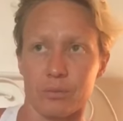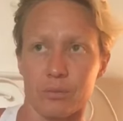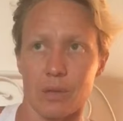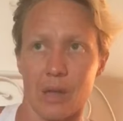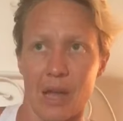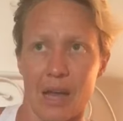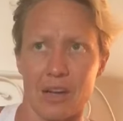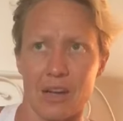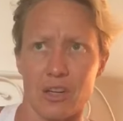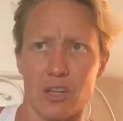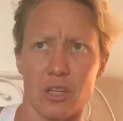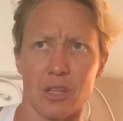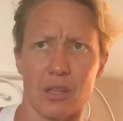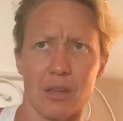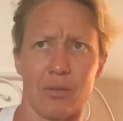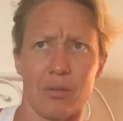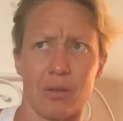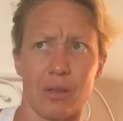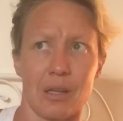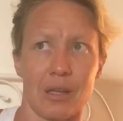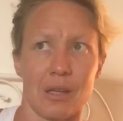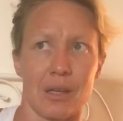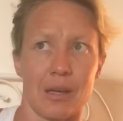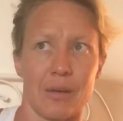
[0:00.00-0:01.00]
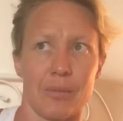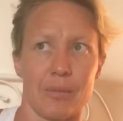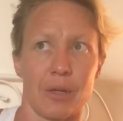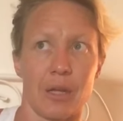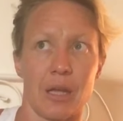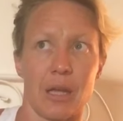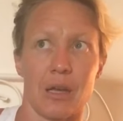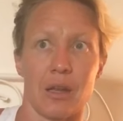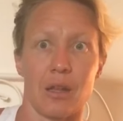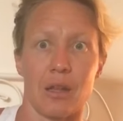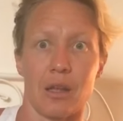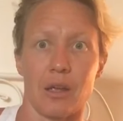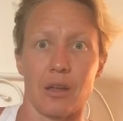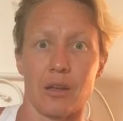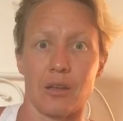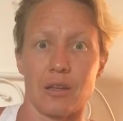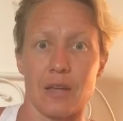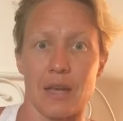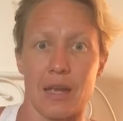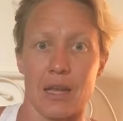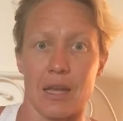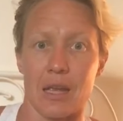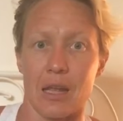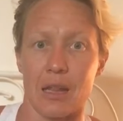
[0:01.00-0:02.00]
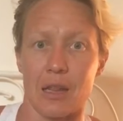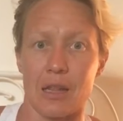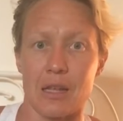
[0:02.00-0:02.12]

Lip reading: actually really complicated, like taking